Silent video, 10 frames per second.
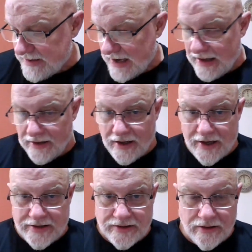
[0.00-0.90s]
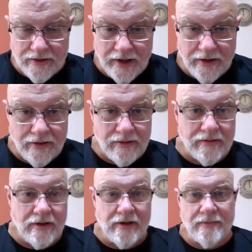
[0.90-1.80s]
allies, you know, the
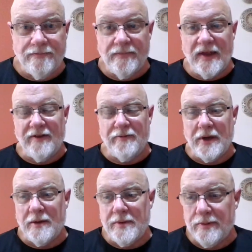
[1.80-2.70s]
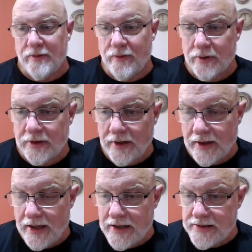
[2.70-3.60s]
other FBI people who've worked on the
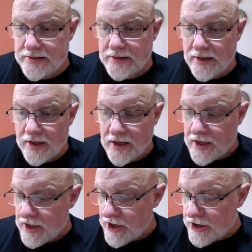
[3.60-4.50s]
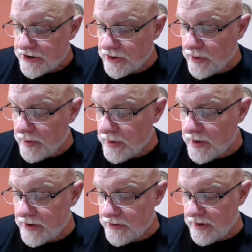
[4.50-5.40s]
case. So I
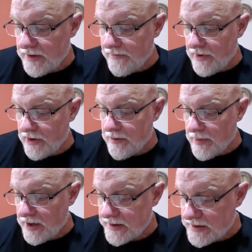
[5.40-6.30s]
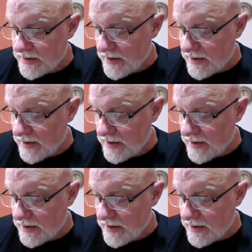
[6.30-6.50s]
really enjoyed it very much,